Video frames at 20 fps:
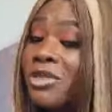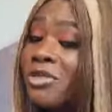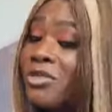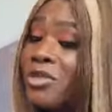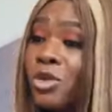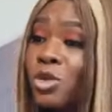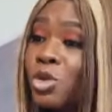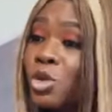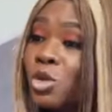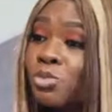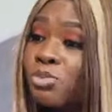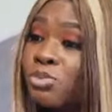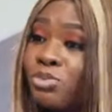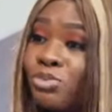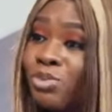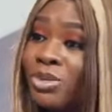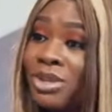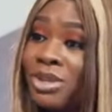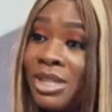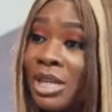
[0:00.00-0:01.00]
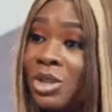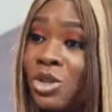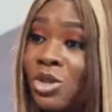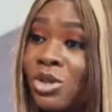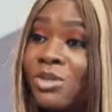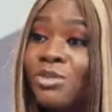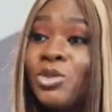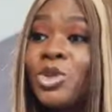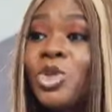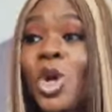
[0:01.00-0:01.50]
and you have refused to
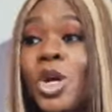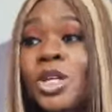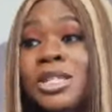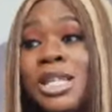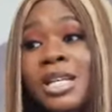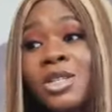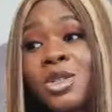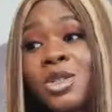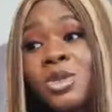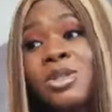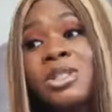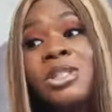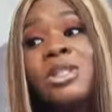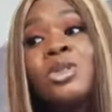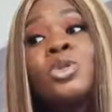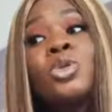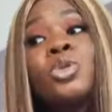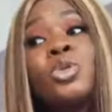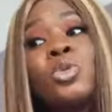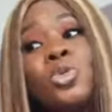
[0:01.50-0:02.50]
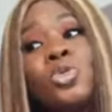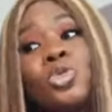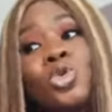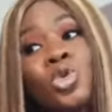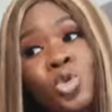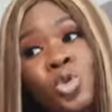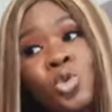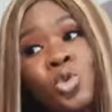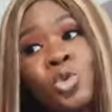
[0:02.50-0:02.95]
settle him just as you did to